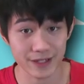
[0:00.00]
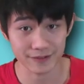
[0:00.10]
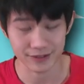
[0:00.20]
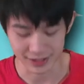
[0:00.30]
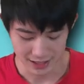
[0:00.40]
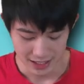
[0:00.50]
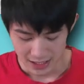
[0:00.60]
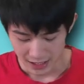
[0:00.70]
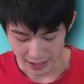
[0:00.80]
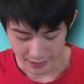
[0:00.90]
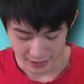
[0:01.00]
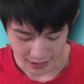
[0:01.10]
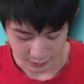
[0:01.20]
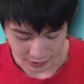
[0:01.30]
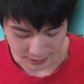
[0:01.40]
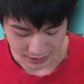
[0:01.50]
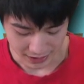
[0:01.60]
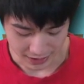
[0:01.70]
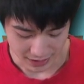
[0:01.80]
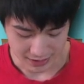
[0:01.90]
differently uh, than I would
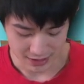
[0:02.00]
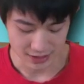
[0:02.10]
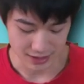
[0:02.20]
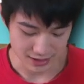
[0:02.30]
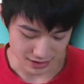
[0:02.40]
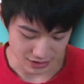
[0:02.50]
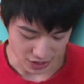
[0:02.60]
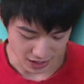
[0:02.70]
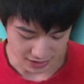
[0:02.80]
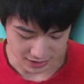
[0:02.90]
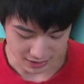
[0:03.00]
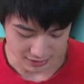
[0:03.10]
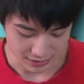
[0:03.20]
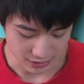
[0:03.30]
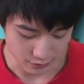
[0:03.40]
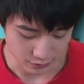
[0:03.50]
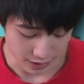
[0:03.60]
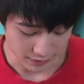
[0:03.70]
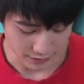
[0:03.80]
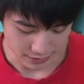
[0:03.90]
be against this uh, Giant Skeleton
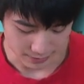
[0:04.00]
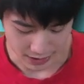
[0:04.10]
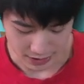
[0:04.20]
Graveyard